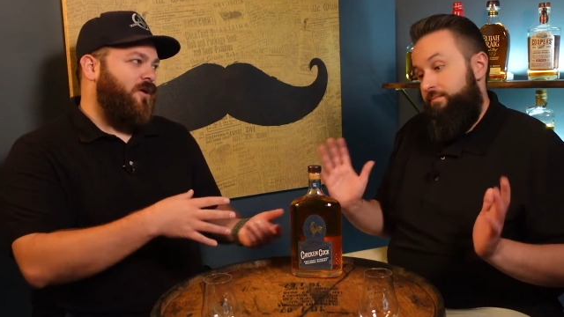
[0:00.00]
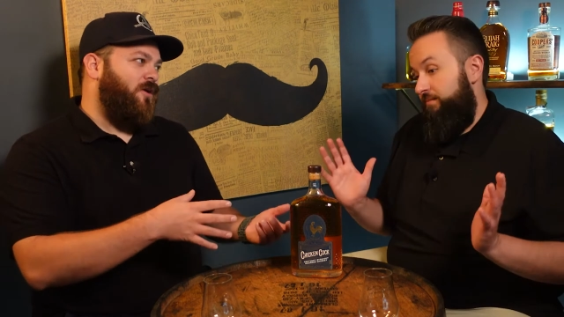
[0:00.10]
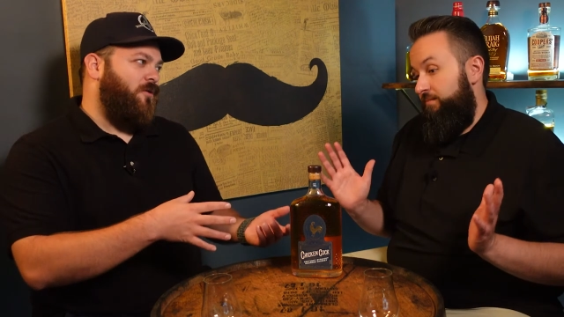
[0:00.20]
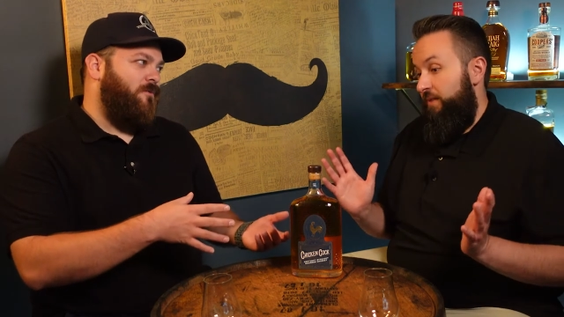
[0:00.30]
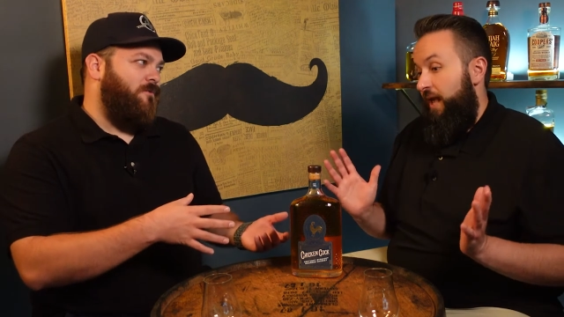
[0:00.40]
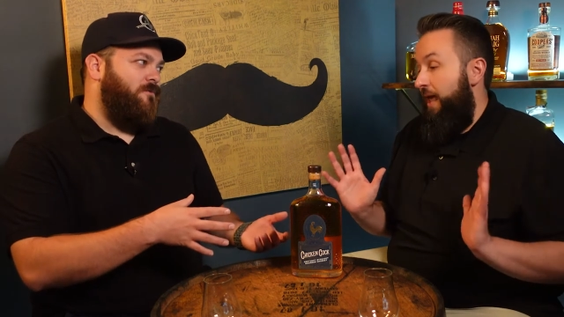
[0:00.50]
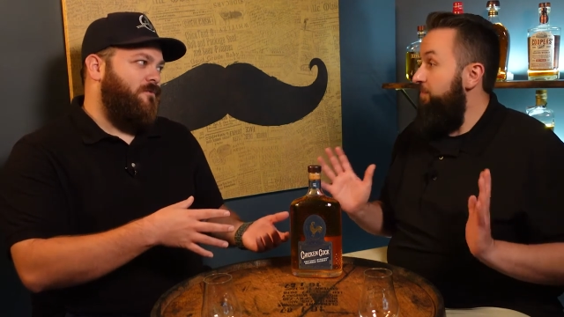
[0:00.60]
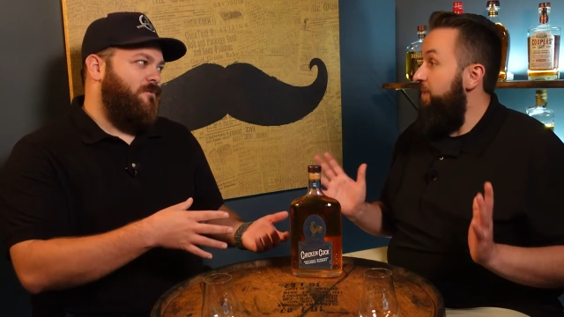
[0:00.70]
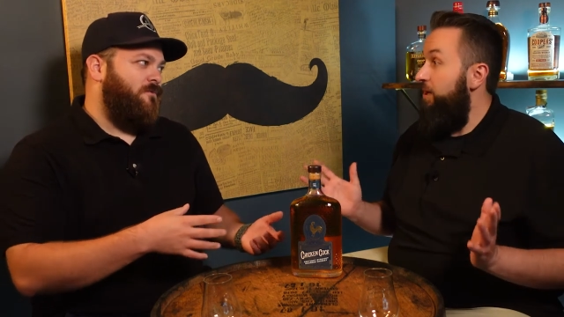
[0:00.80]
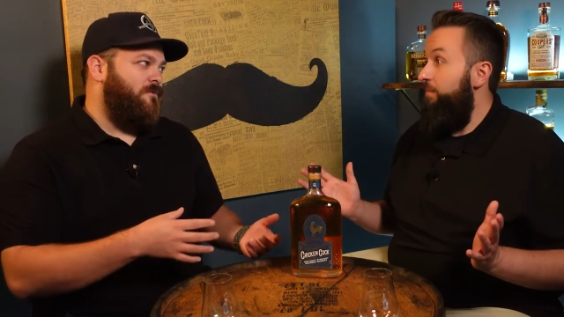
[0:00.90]
Speaker 1: dollar. It
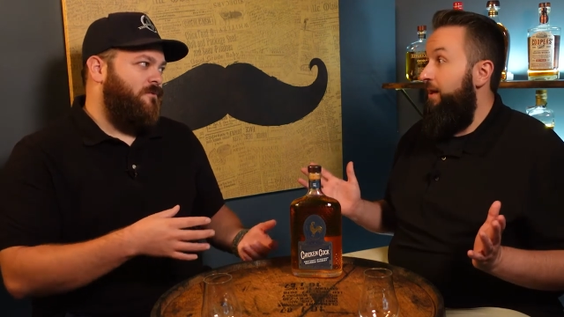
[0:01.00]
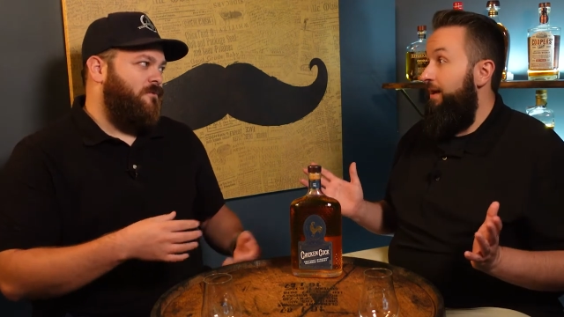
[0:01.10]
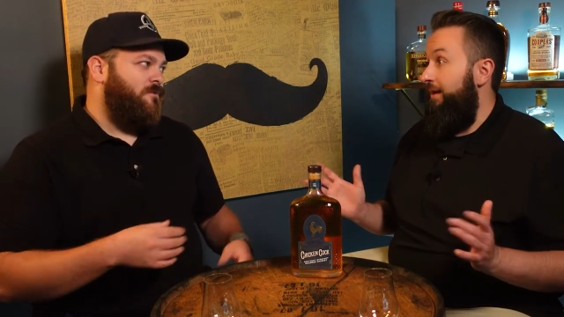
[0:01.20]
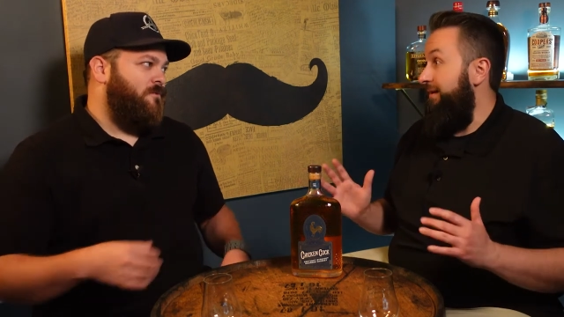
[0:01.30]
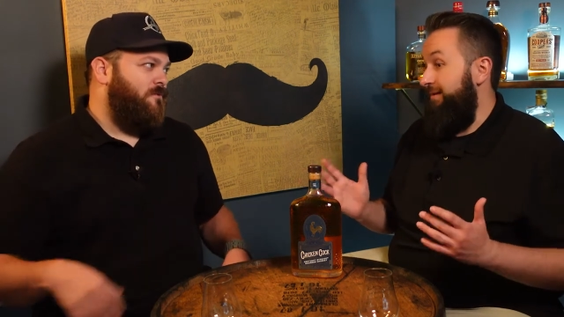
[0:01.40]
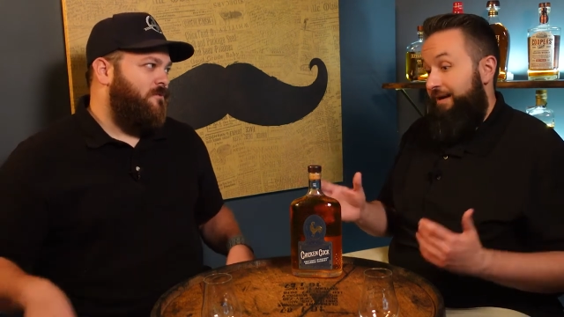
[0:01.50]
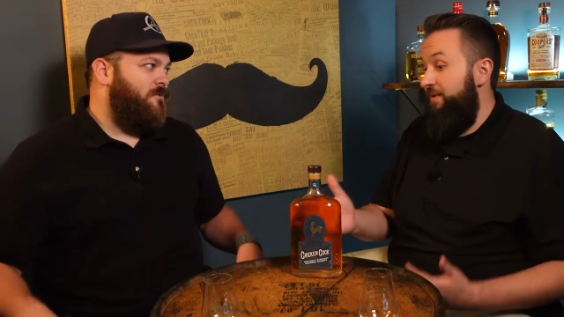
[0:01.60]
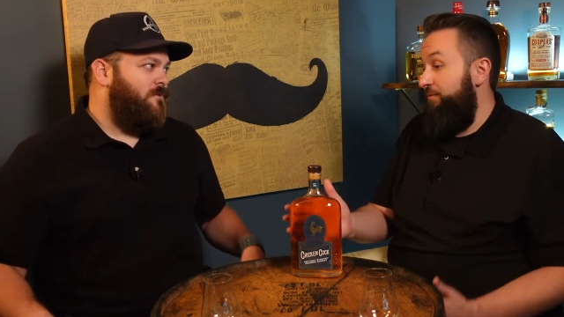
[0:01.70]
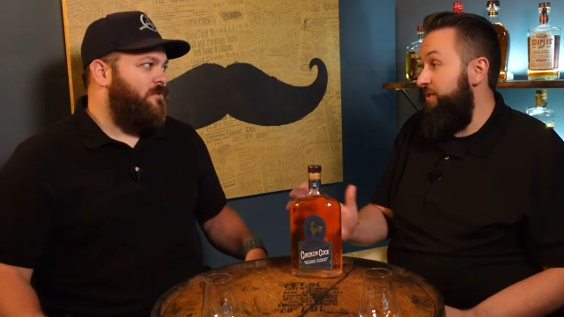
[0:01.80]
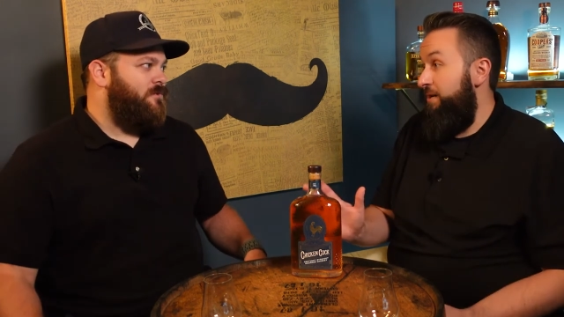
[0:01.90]
may or may not. I don't know. I've
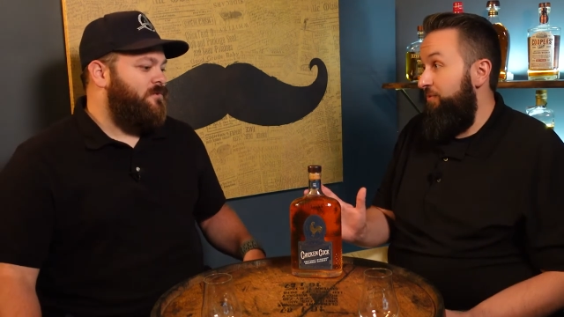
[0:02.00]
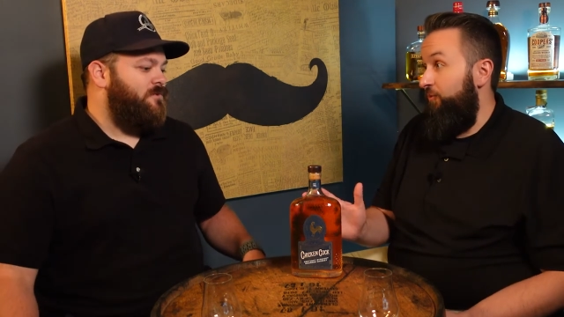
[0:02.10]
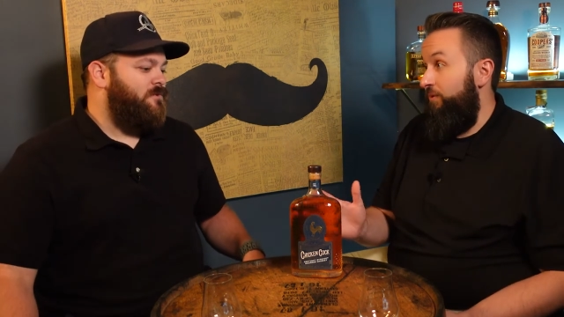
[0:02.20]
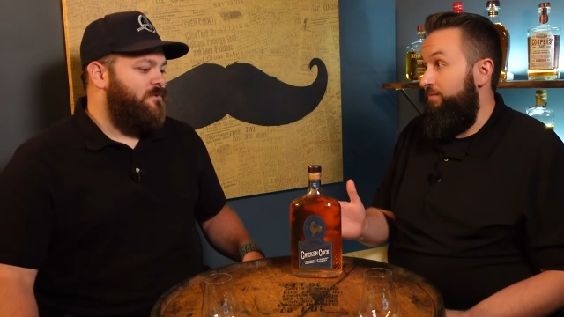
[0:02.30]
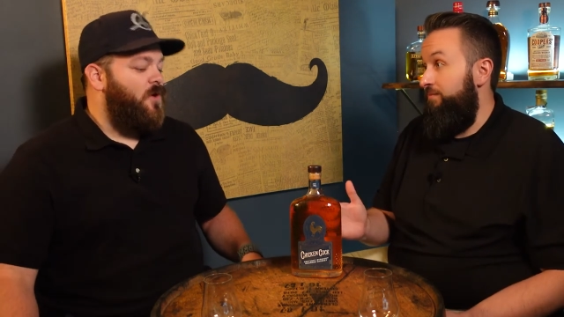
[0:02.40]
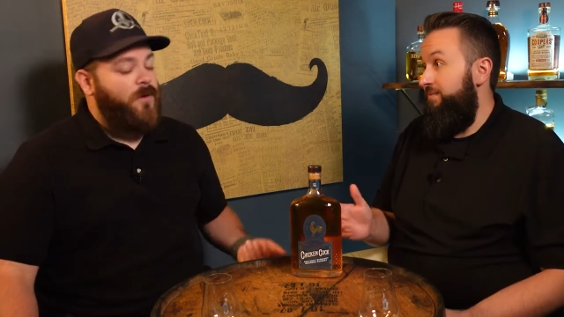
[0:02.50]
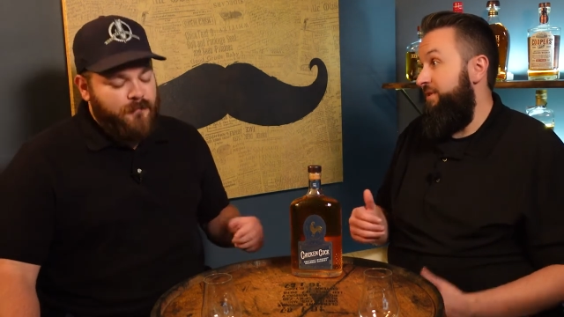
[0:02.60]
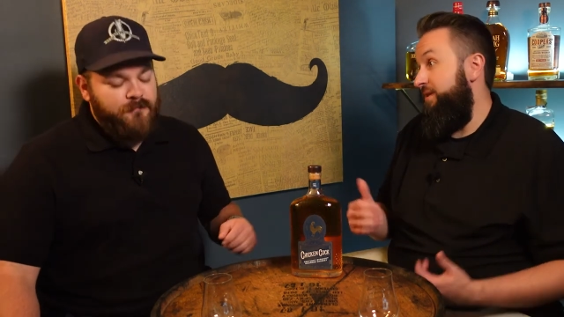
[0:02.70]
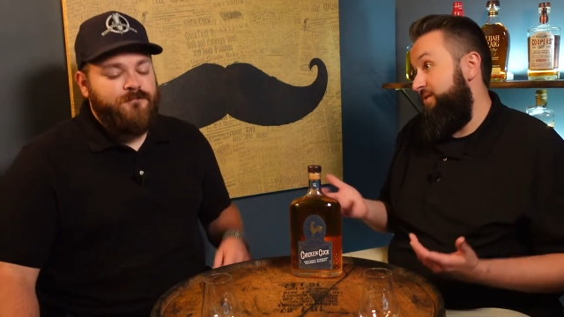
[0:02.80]
never tried it before. Okay.